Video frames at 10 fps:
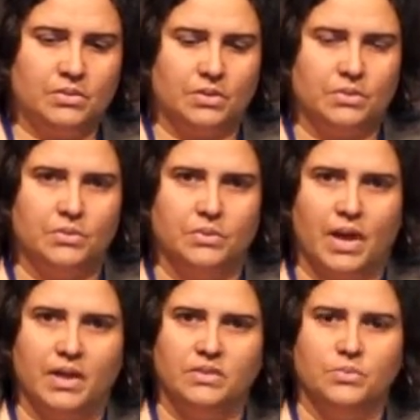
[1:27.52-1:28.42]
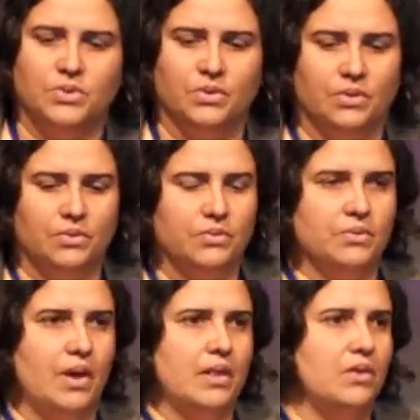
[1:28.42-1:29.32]
So, as you would
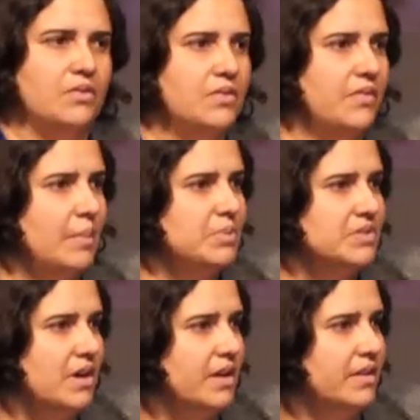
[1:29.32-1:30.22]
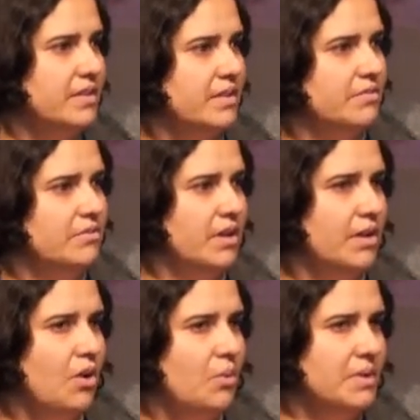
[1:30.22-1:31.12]
know, loss of appetite is a
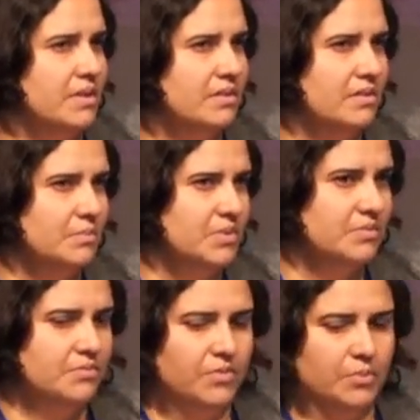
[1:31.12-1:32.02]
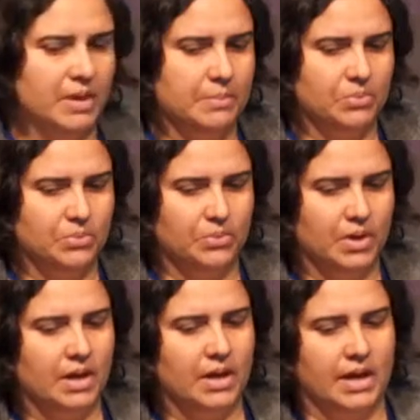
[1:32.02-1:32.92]
really common symptom for people,
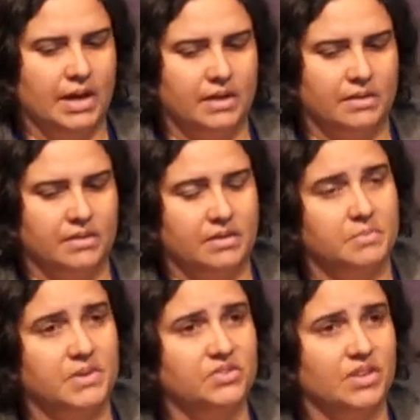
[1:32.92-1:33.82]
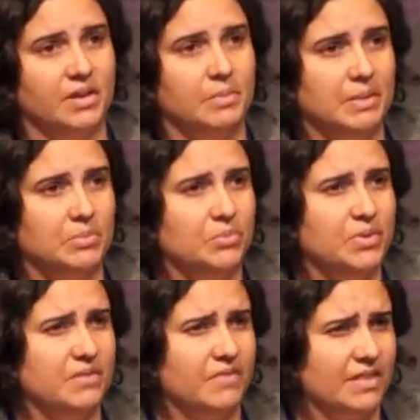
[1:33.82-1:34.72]
especially people
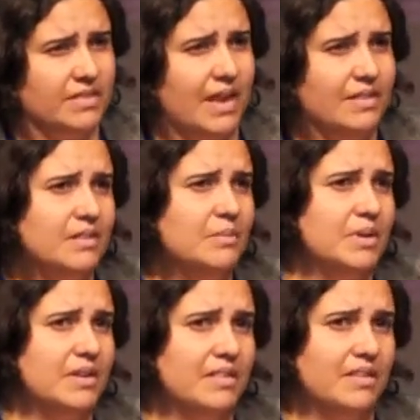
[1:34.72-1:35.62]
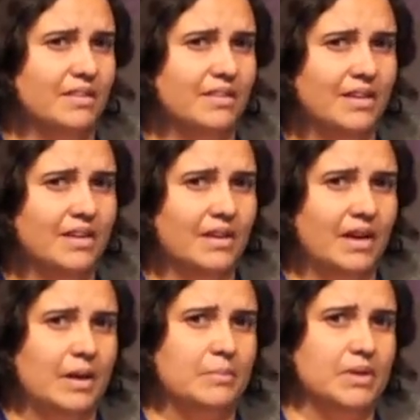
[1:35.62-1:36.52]
with advanced cancer, but I think
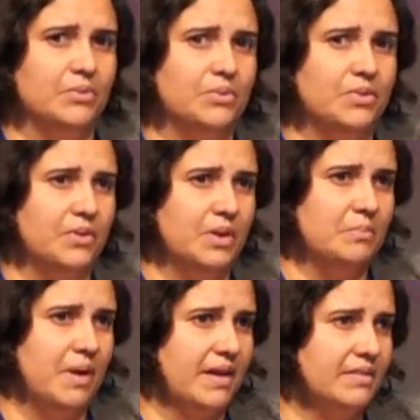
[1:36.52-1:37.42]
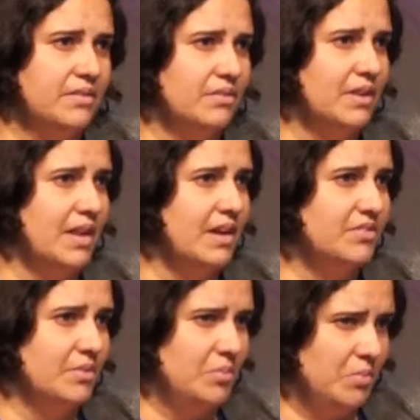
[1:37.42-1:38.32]
it also impacts on a
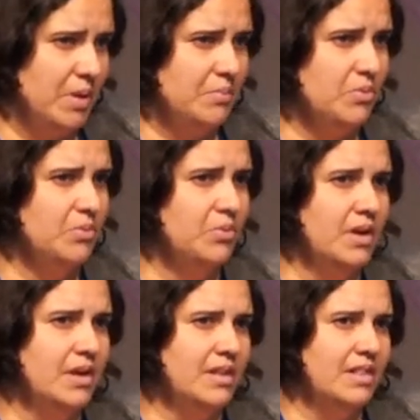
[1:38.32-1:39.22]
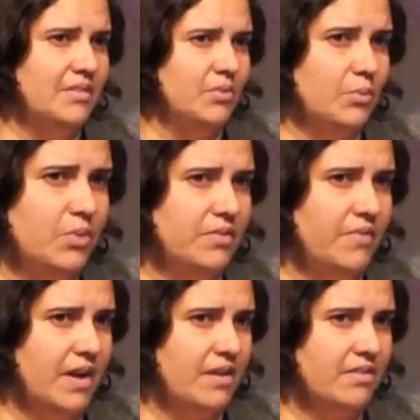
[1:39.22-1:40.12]
large number of people living with
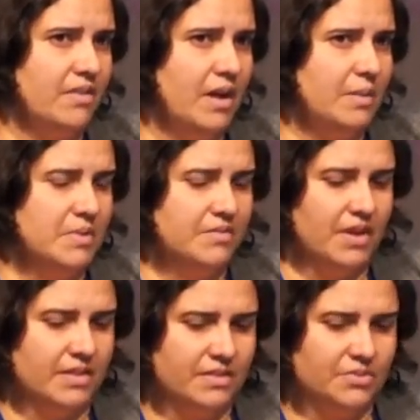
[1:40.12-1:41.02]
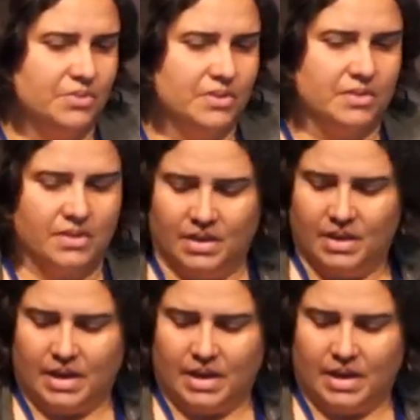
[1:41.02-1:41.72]
far advanced illness